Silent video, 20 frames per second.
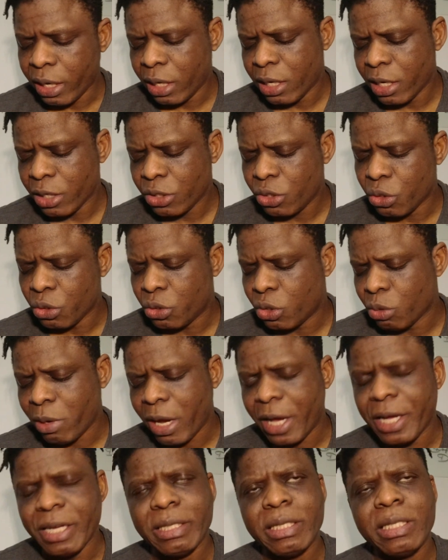Headless
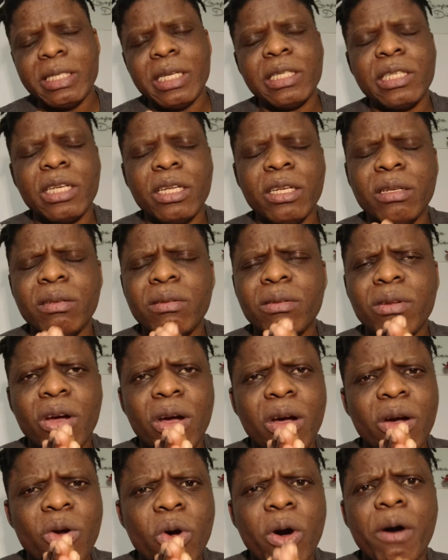YouTuber is sitting
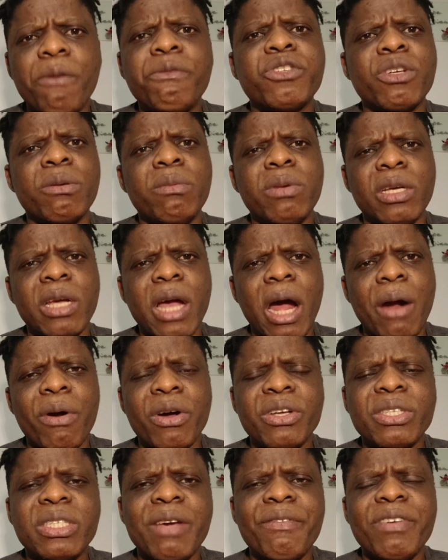comfortably
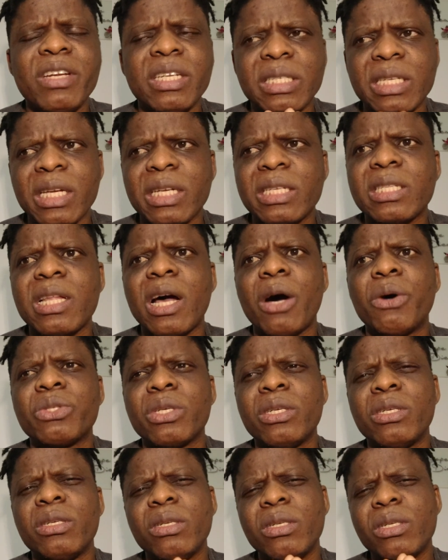around
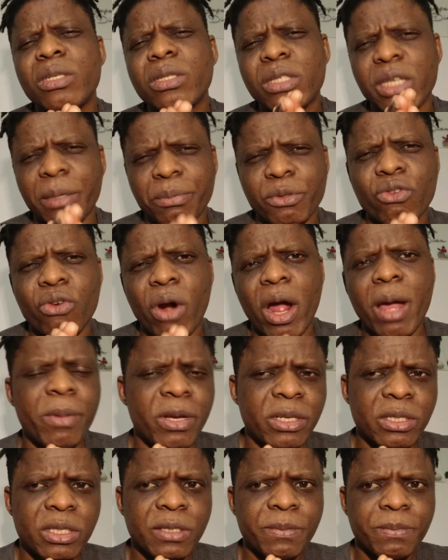76,000
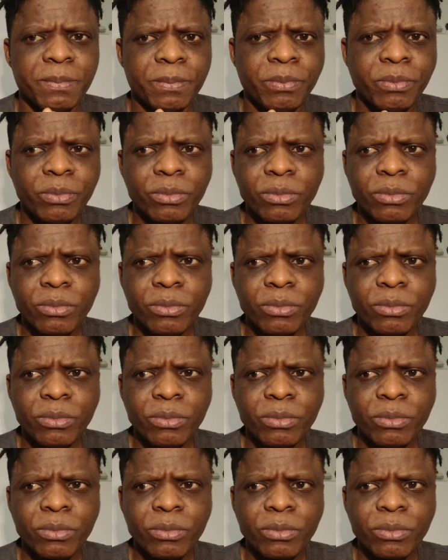subscribers.